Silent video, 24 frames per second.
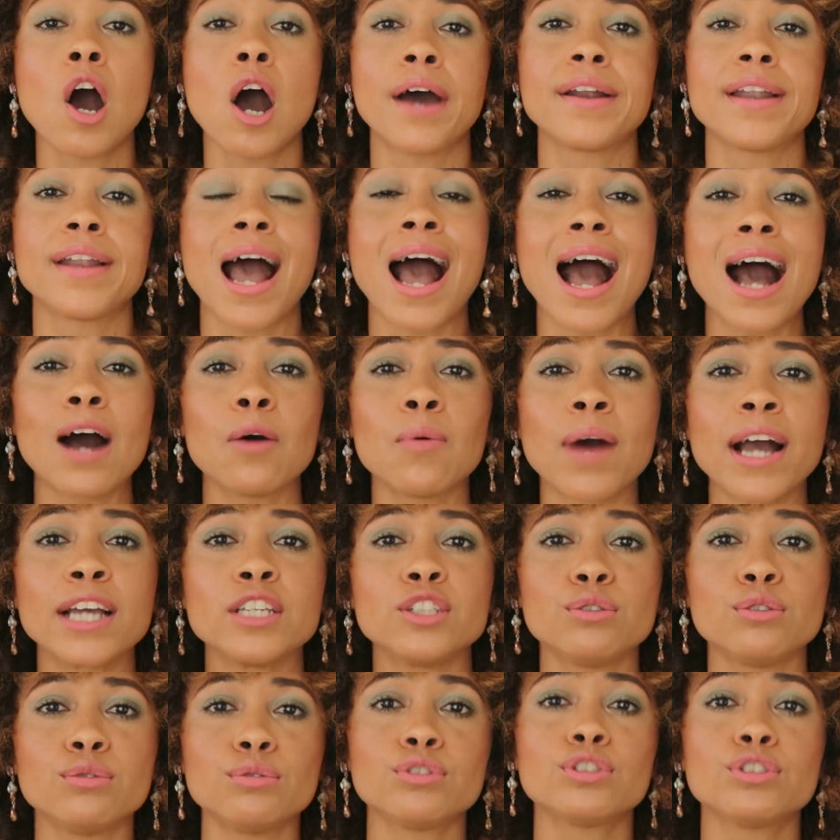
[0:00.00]
on how I
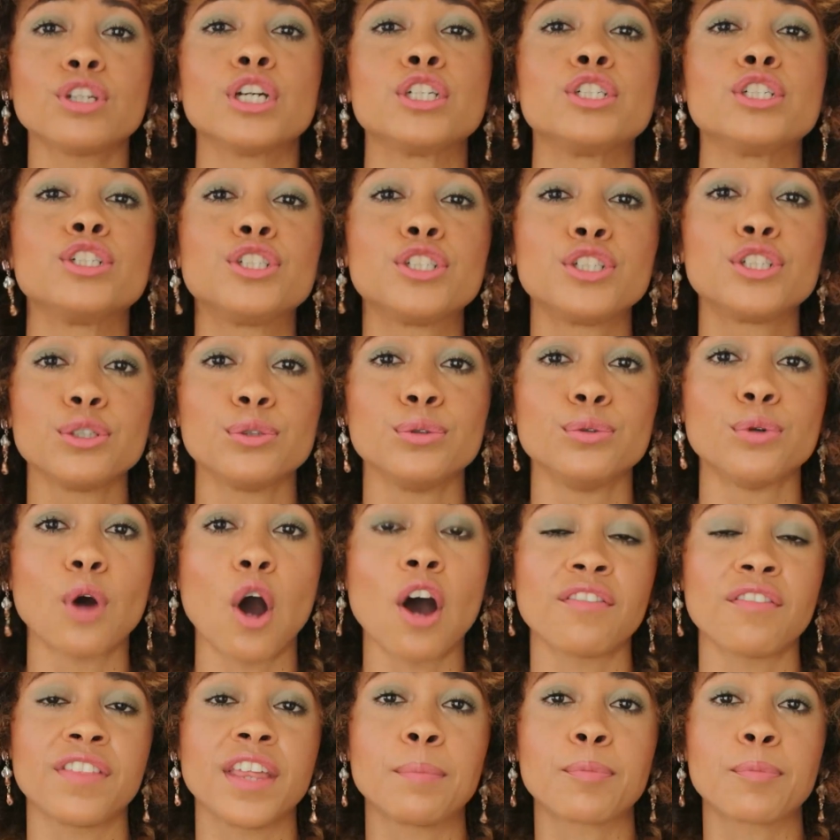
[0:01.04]
use two
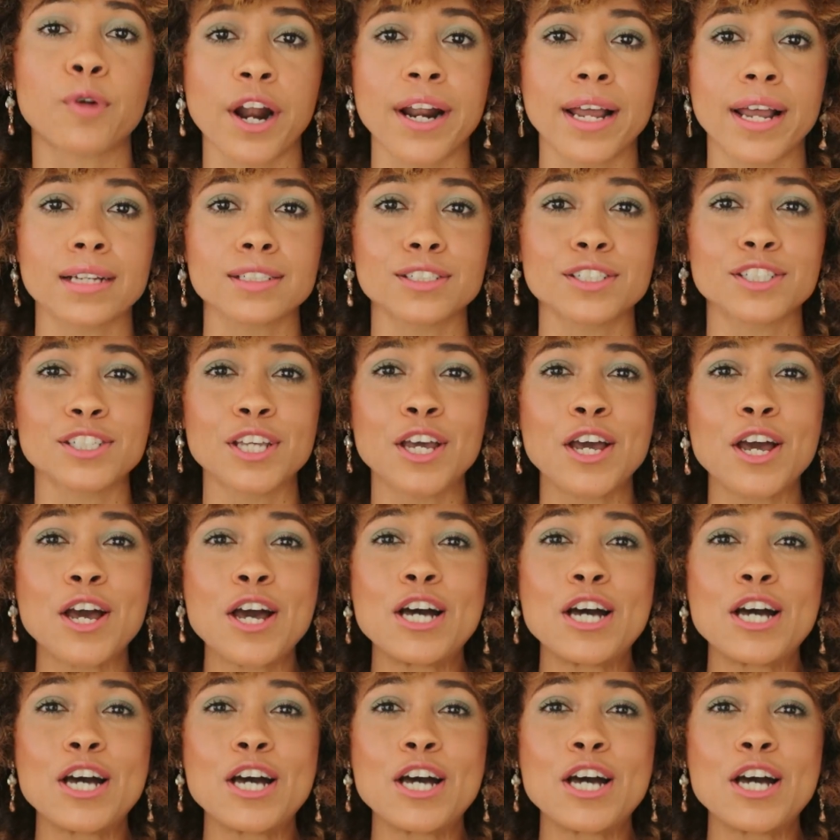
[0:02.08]
of their products.